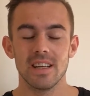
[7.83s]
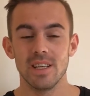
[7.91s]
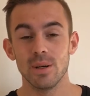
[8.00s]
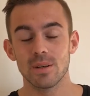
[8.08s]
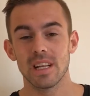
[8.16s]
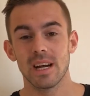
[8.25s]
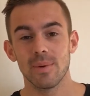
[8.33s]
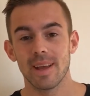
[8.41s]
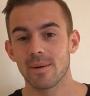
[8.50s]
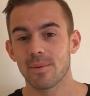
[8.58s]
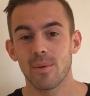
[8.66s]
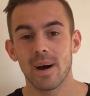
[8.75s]
Usually I
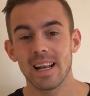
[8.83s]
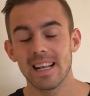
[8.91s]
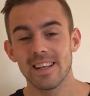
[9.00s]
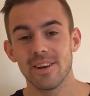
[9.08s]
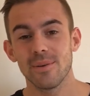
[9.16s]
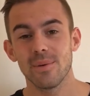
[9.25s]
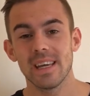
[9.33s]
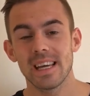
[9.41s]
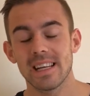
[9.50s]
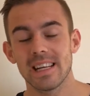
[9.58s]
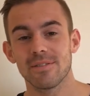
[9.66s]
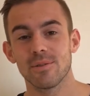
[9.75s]
wake up quite late on a
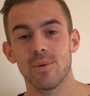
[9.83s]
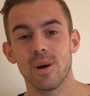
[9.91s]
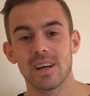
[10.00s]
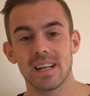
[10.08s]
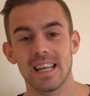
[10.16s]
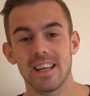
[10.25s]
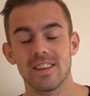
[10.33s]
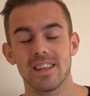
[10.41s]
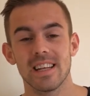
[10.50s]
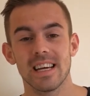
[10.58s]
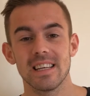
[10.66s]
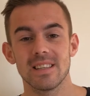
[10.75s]
weekend after working late on
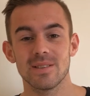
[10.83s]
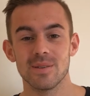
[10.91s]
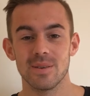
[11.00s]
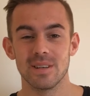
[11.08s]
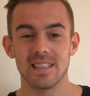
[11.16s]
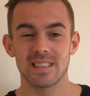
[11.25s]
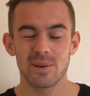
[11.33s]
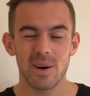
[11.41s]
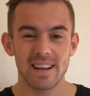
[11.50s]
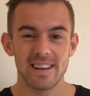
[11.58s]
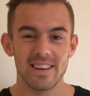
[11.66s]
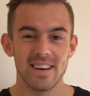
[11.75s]
the night so it is
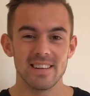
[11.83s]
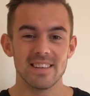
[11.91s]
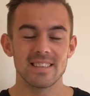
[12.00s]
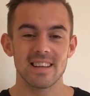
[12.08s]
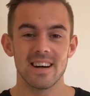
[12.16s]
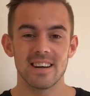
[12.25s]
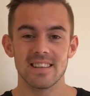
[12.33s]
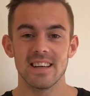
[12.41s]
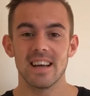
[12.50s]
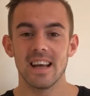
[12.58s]
quite an early start.